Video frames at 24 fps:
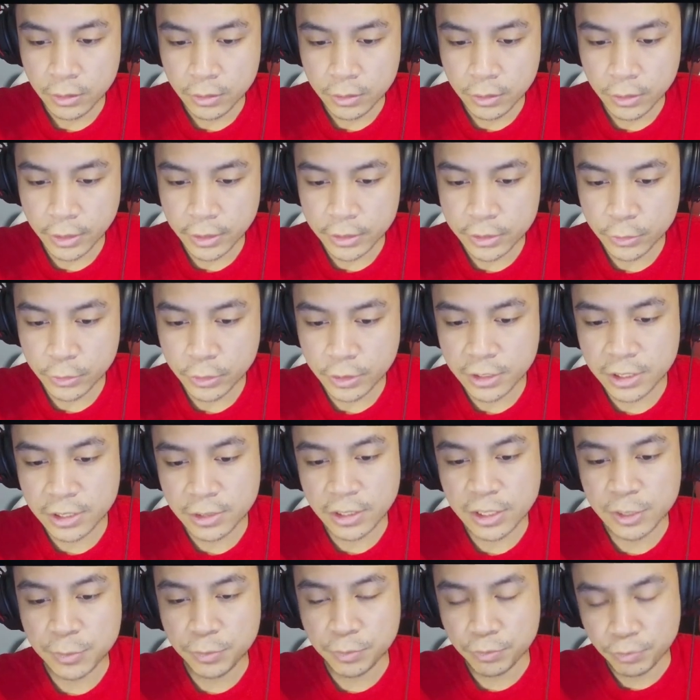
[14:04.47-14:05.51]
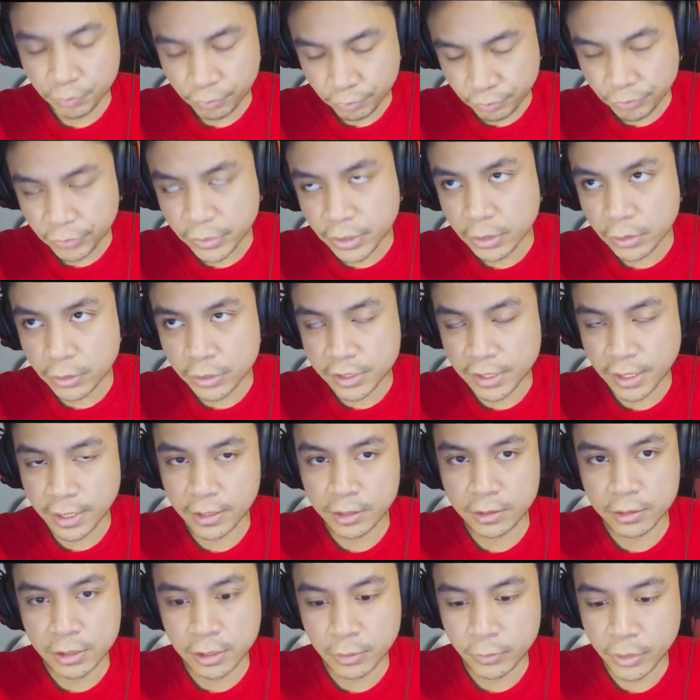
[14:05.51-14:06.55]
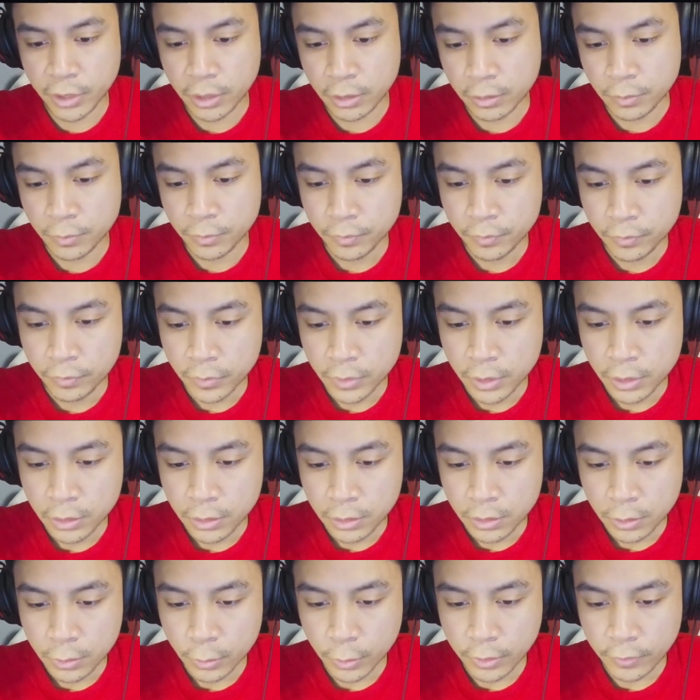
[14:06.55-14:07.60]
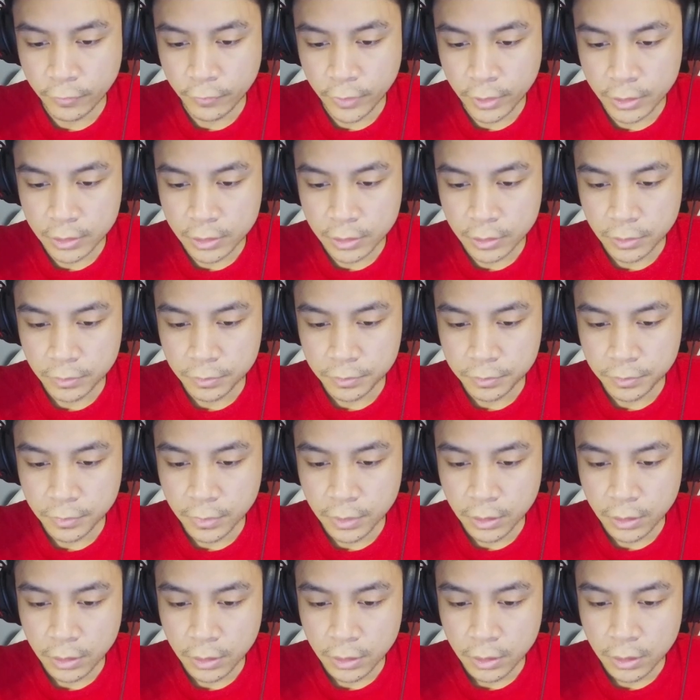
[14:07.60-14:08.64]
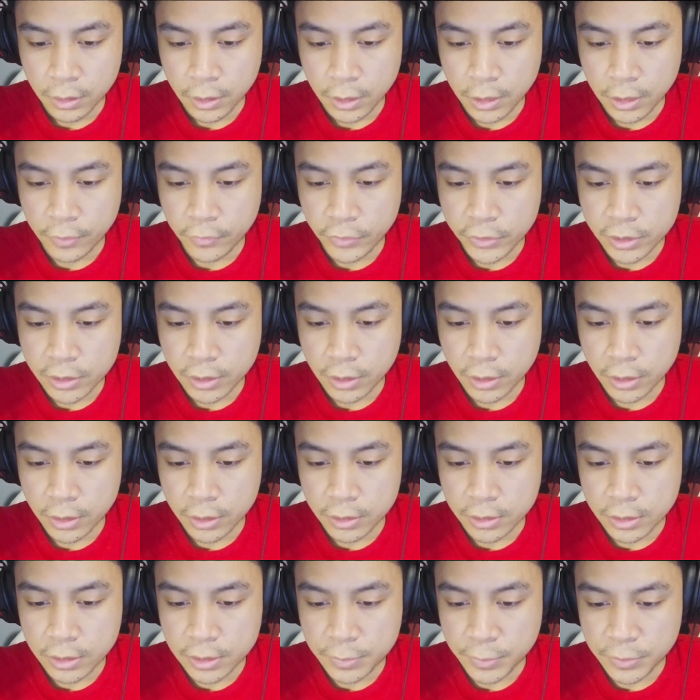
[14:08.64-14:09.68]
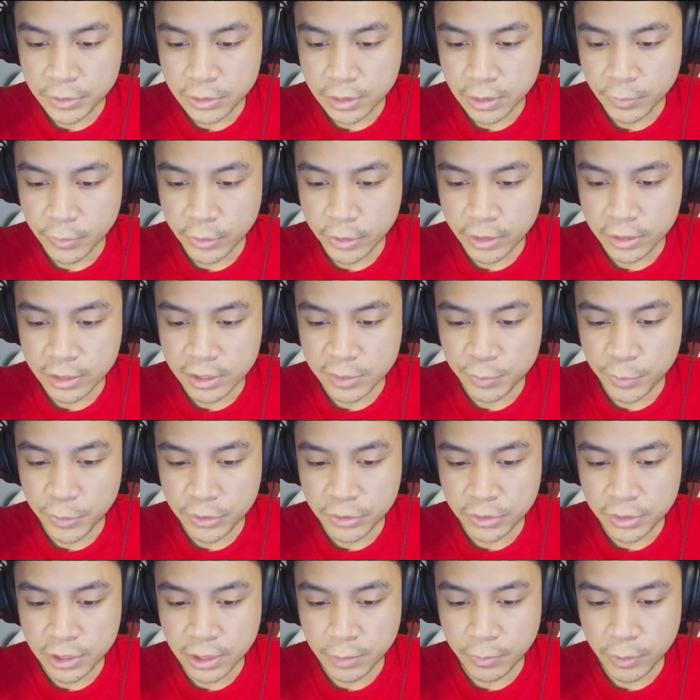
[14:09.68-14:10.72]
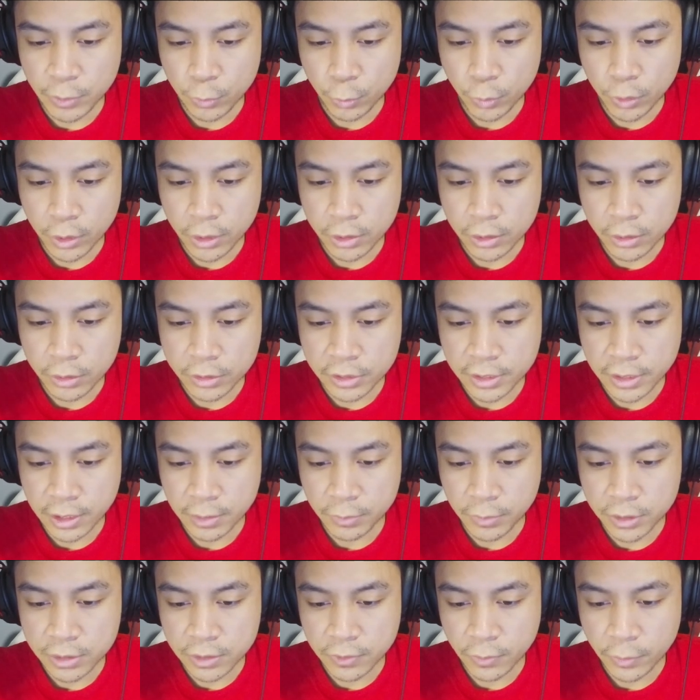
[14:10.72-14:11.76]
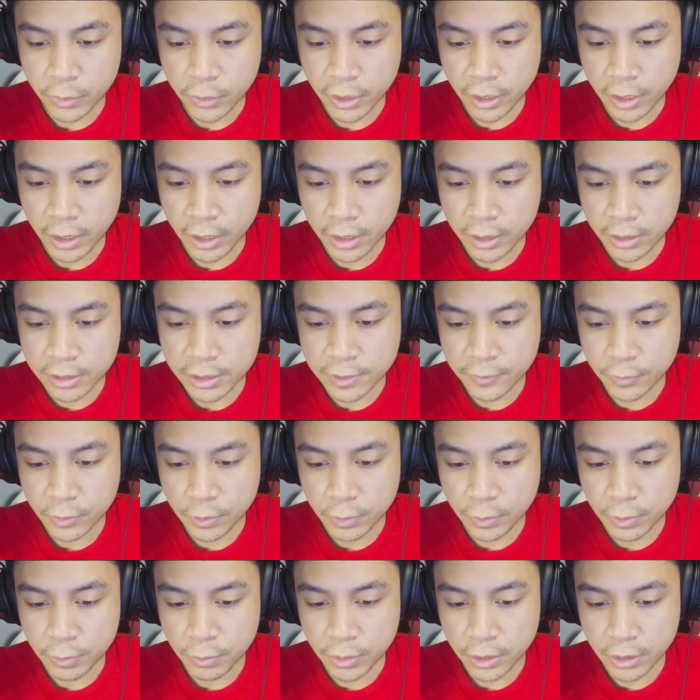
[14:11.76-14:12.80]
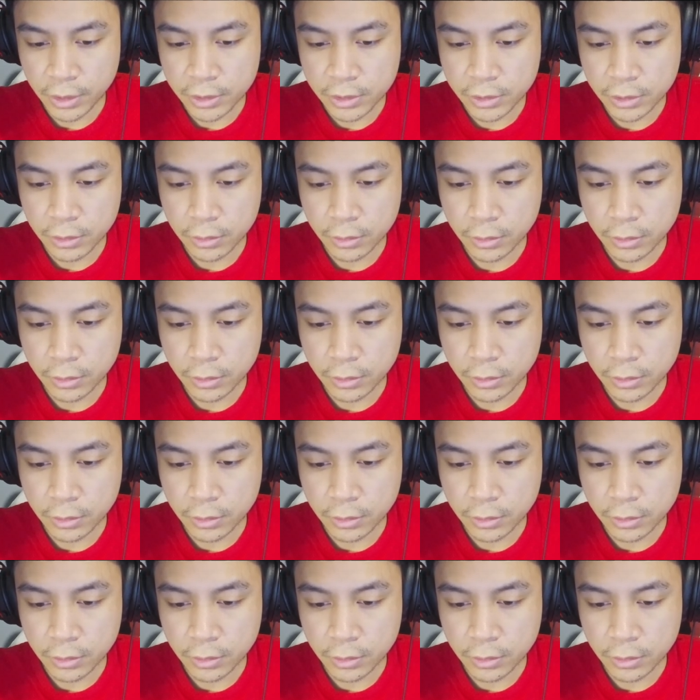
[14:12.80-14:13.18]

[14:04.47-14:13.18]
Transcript: Okay, so the Ursatic summoning, quick effect. And if this card is special summon, you can special summon 1 Ursatic monster from your hand, except for McBillis.